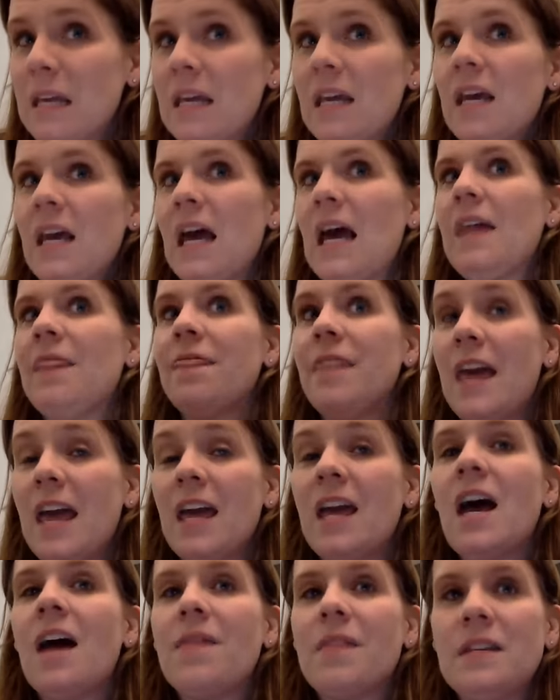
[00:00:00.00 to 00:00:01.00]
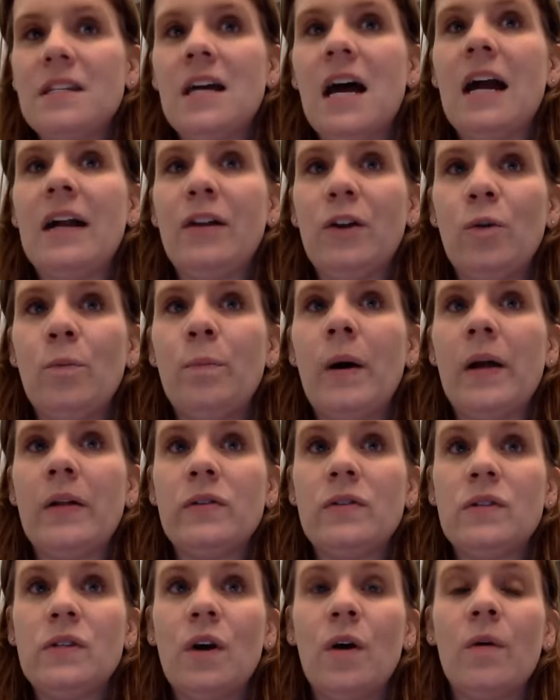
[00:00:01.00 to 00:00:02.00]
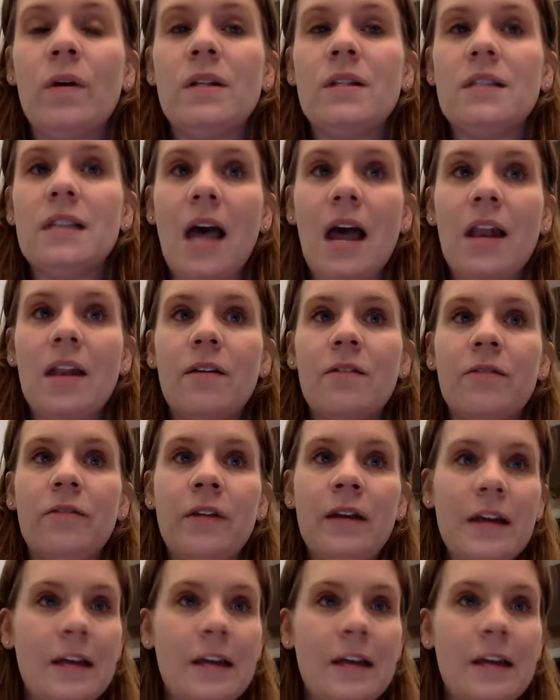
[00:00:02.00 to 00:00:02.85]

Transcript: and they got the Tide coupon. So it's kind of